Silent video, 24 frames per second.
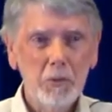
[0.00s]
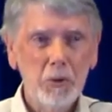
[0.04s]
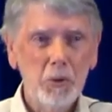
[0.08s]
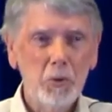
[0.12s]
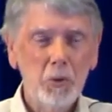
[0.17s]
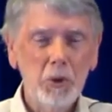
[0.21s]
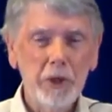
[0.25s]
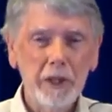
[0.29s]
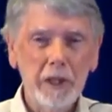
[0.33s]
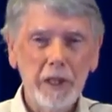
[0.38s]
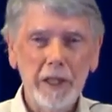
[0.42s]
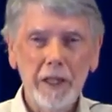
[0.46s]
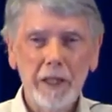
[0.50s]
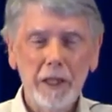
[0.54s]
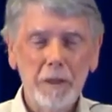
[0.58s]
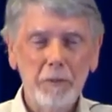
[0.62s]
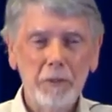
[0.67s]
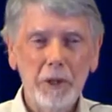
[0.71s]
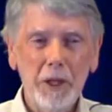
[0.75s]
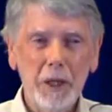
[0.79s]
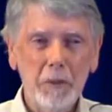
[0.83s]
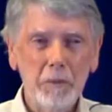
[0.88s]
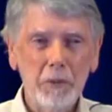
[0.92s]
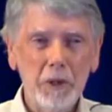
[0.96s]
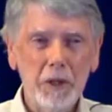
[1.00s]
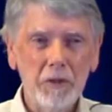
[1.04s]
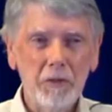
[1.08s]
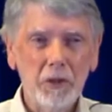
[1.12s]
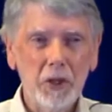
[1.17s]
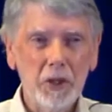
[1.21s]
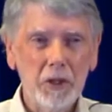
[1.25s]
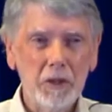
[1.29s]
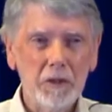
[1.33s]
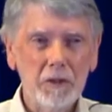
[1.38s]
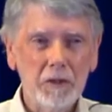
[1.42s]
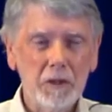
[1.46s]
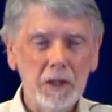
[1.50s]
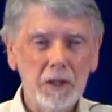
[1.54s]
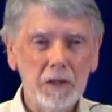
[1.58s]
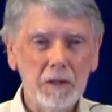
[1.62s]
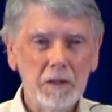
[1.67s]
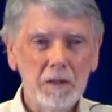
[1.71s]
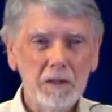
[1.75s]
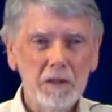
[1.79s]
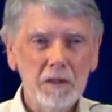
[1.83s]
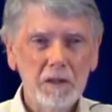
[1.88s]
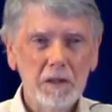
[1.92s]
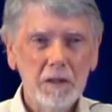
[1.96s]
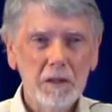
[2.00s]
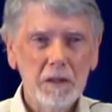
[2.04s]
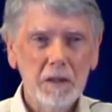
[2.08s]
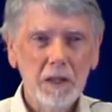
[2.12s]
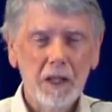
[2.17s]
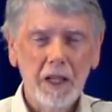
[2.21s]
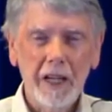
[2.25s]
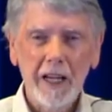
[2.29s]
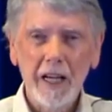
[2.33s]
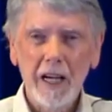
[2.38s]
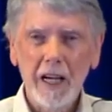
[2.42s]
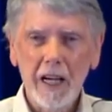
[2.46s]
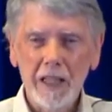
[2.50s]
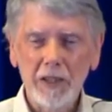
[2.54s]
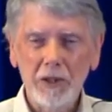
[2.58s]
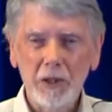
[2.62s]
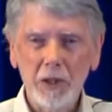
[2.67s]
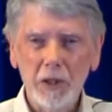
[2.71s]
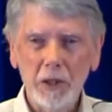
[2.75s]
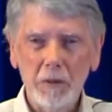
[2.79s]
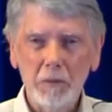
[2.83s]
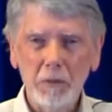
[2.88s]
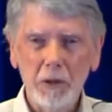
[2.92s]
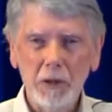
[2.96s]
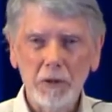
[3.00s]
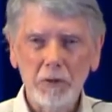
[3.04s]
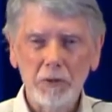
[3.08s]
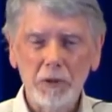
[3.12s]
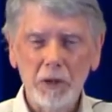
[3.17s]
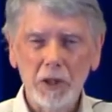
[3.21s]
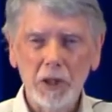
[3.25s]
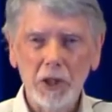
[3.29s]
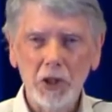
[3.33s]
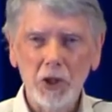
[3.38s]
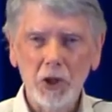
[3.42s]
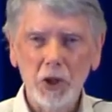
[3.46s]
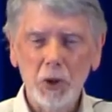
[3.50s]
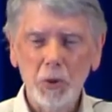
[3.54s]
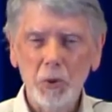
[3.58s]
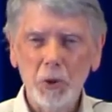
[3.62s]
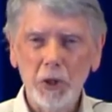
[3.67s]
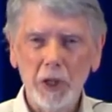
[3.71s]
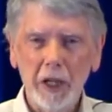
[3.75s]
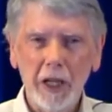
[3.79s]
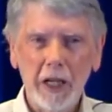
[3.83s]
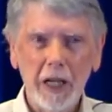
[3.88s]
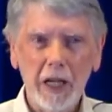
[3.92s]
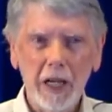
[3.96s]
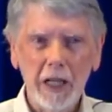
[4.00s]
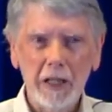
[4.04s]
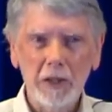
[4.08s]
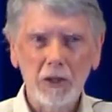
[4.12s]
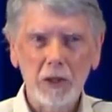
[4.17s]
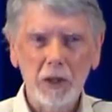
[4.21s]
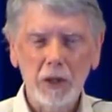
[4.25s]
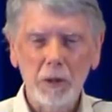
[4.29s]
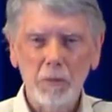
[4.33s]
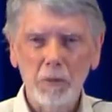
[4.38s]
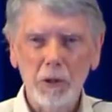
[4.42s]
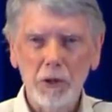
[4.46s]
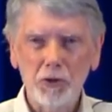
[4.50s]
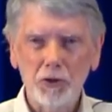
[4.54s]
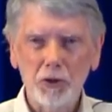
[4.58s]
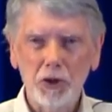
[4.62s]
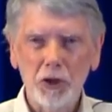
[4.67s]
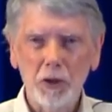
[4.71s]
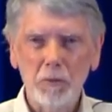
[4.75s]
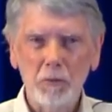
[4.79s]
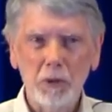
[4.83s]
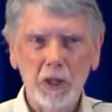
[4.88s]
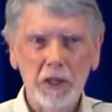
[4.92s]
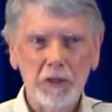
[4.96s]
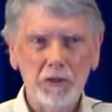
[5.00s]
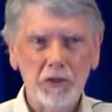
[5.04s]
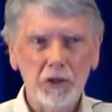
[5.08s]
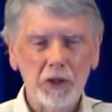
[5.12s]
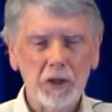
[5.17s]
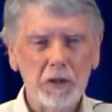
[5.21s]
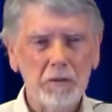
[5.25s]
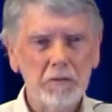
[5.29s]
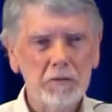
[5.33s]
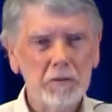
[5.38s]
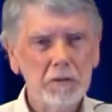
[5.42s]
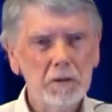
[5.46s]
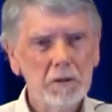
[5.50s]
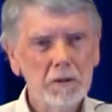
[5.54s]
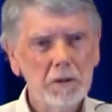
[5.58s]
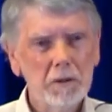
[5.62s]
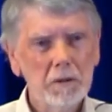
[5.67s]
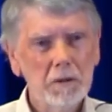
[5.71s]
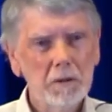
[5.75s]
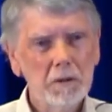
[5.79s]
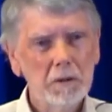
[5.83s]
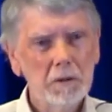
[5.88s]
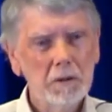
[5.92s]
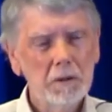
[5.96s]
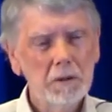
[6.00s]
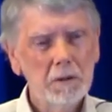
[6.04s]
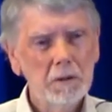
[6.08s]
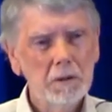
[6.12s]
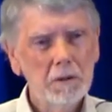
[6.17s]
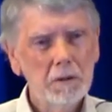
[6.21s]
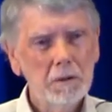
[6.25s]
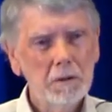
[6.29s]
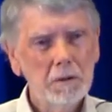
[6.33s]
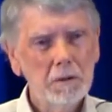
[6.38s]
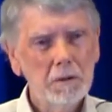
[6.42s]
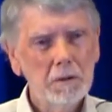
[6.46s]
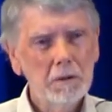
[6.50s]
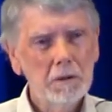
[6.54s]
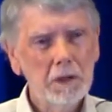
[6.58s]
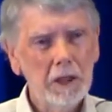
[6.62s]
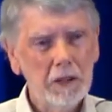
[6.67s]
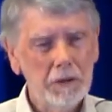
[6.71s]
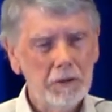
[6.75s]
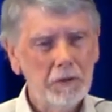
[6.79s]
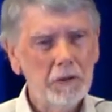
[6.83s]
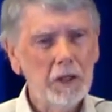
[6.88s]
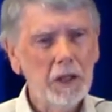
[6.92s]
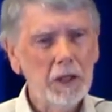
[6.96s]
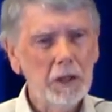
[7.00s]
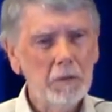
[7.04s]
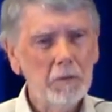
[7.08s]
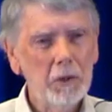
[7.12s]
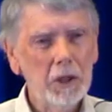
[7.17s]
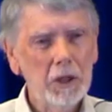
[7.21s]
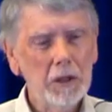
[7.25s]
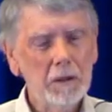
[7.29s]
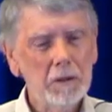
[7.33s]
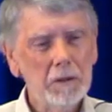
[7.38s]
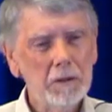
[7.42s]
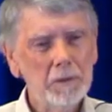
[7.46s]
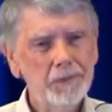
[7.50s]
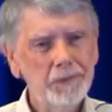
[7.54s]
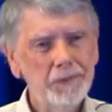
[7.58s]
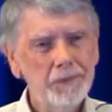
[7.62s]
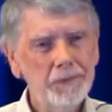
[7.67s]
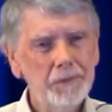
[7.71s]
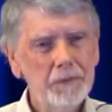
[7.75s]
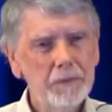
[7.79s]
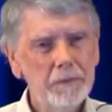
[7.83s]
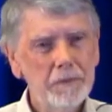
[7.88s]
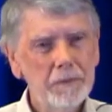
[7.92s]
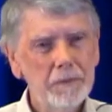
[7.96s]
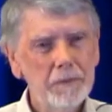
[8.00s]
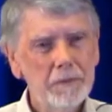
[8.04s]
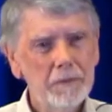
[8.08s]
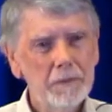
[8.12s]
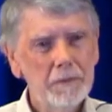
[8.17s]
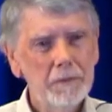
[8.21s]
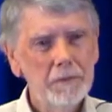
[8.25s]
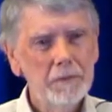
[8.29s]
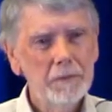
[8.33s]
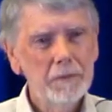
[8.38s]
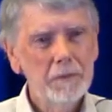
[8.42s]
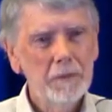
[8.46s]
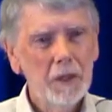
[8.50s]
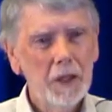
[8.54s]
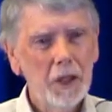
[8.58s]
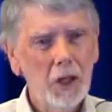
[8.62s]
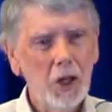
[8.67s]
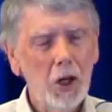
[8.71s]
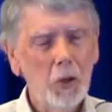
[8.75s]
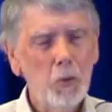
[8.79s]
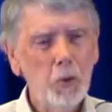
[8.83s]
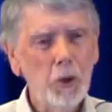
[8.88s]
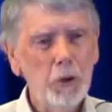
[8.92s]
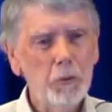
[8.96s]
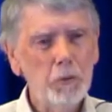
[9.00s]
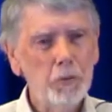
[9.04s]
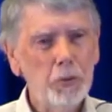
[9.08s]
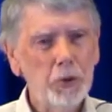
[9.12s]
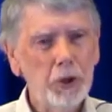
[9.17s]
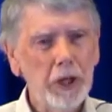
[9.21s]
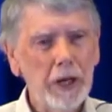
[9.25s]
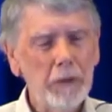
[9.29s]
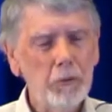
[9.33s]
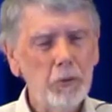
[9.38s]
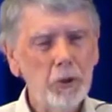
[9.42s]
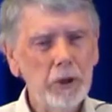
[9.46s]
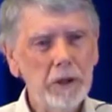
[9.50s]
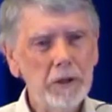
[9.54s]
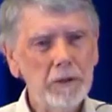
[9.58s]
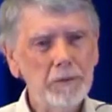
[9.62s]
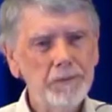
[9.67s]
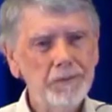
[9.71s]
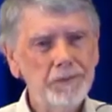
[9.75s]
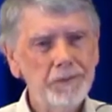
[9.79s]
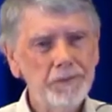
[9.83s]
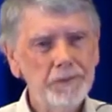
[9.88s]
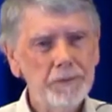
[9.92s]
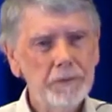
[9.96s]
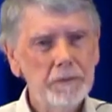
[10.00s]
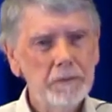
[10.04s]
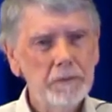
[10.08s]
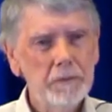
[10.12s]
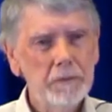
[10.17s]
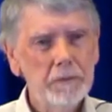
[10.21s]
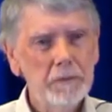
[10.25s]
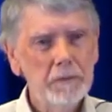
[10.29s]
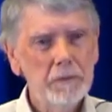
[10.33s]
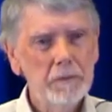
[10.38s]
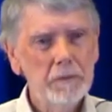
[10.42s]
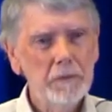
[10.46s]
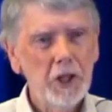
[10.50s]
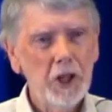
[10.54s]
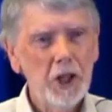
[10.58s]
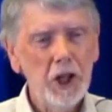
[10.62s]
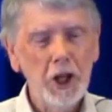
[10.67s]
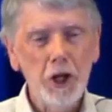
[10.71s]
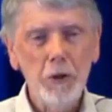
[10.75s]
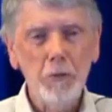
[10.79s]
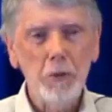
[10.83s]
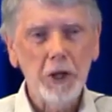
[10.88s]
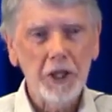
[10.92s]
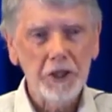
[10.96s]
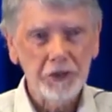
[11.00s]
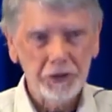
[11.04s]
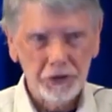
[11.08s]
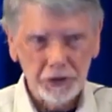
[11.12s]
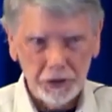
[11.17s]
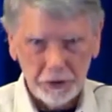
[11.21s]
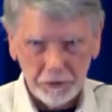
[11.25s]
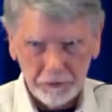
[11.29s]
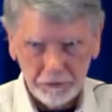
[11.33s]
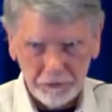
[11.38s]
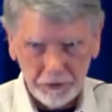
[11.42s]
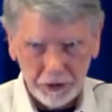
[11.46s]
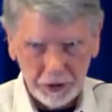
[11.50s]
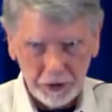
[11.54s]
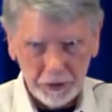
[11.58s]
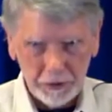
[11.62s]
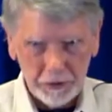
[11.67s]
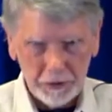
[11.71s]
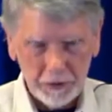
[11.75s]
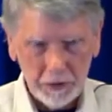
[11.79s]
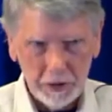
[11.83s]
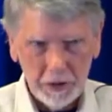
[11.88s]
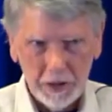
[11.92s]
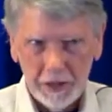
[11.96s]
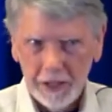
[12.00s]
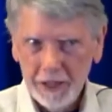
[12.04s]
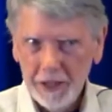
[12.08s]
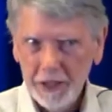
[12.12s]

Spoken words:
But really, how about a bit of honesty? I hate the emotion in you and I hate the emotion in myself. That's fundamental. And I won't put up with it. In myself first.